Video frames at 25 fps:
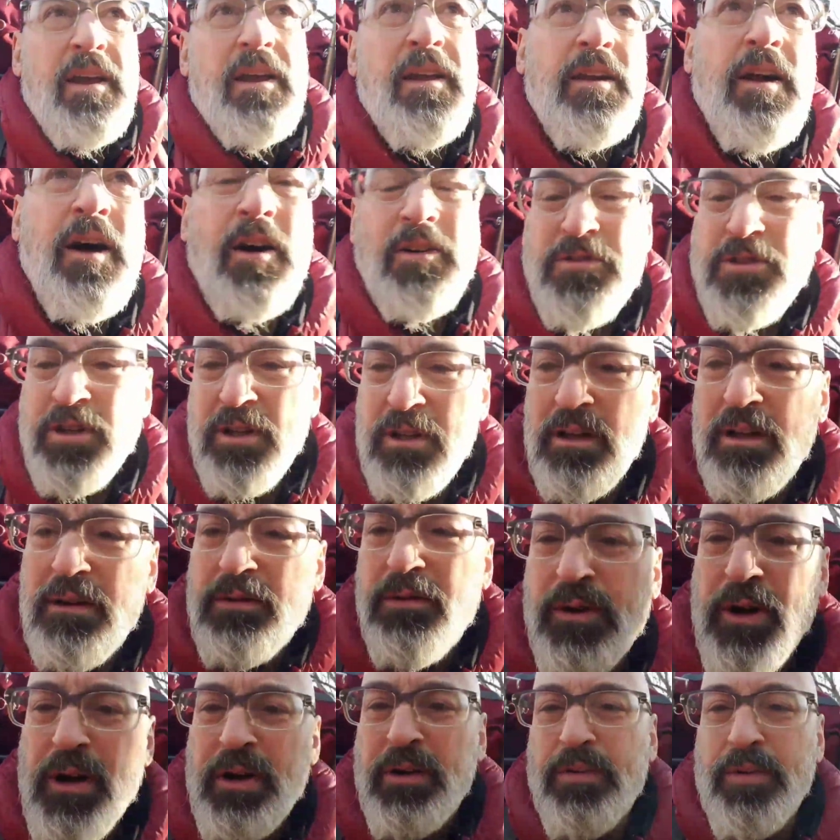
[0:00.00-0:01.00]
you know,
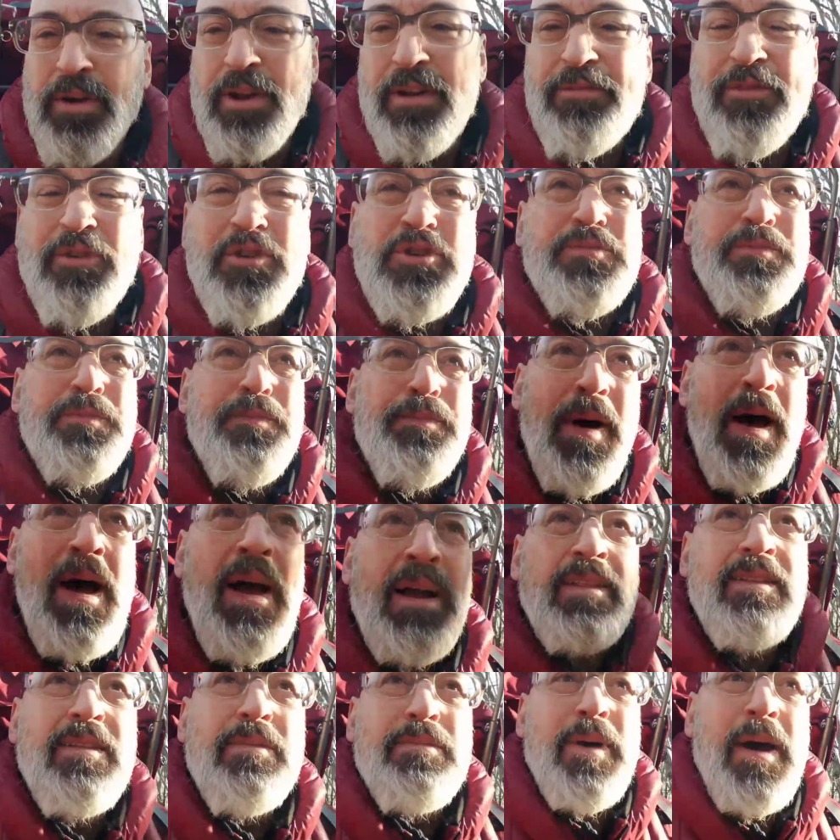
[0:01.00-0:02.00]
when I first
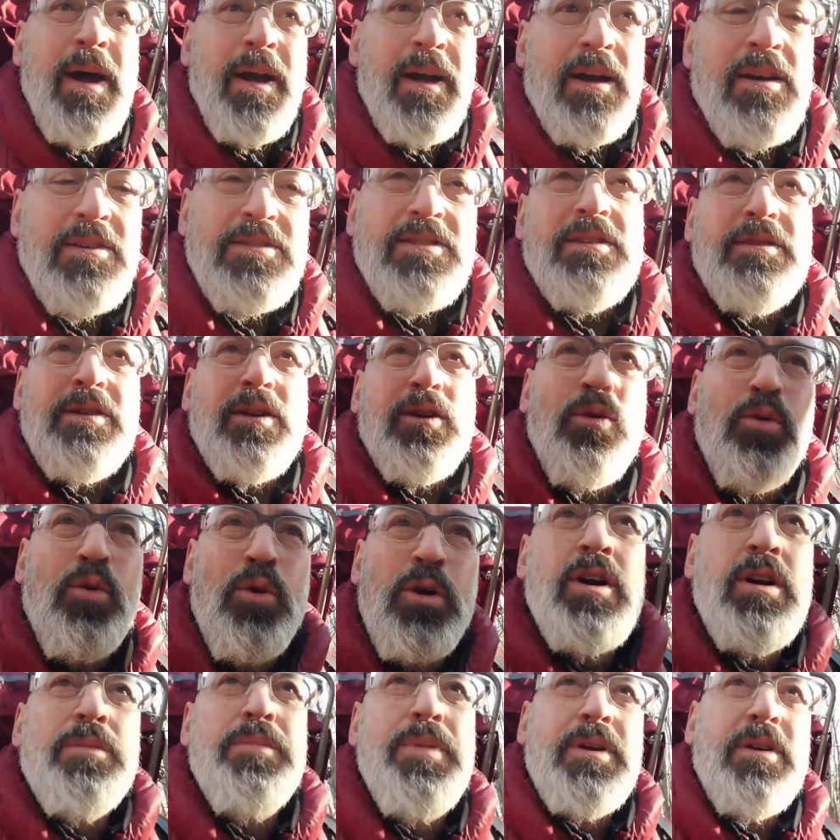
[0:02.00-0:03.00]
packed the bag, I was a little
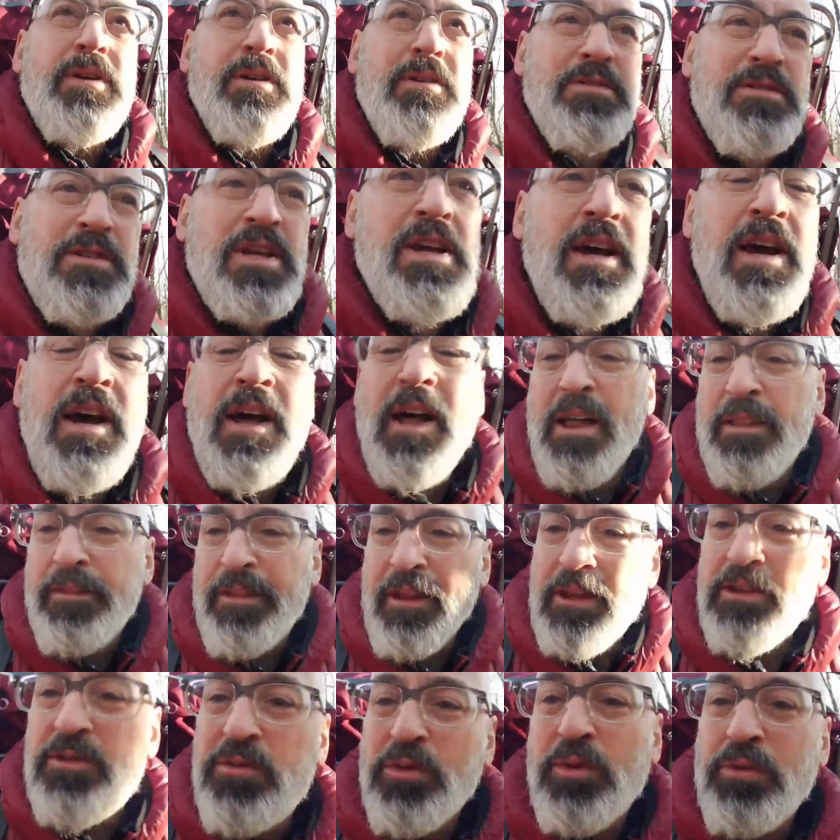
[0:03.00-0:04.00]
worried because
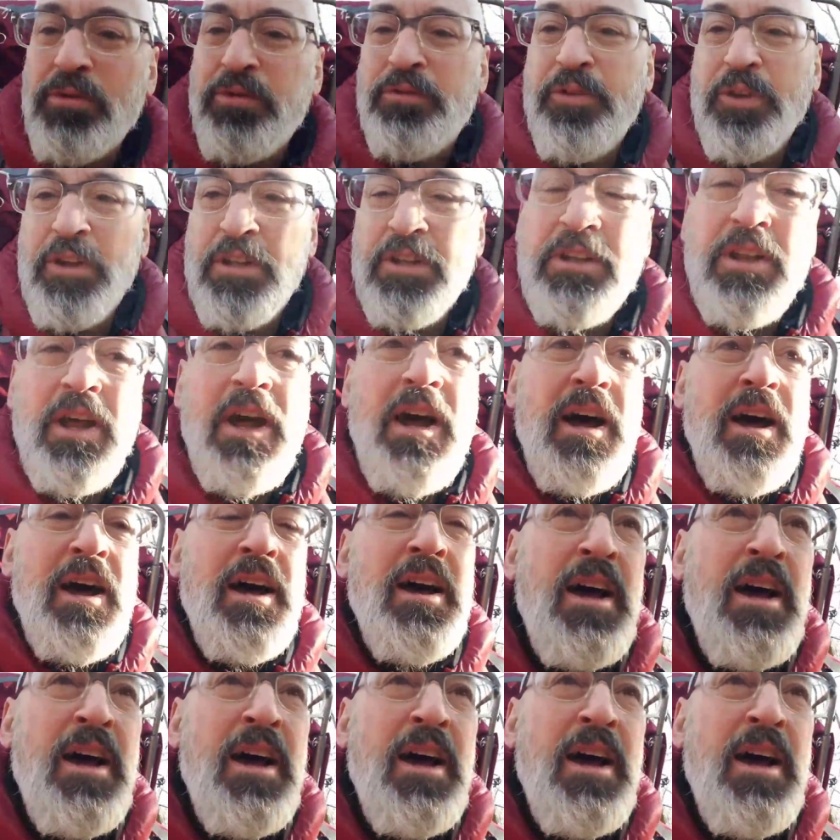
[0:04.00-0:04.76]
things weren't fitting.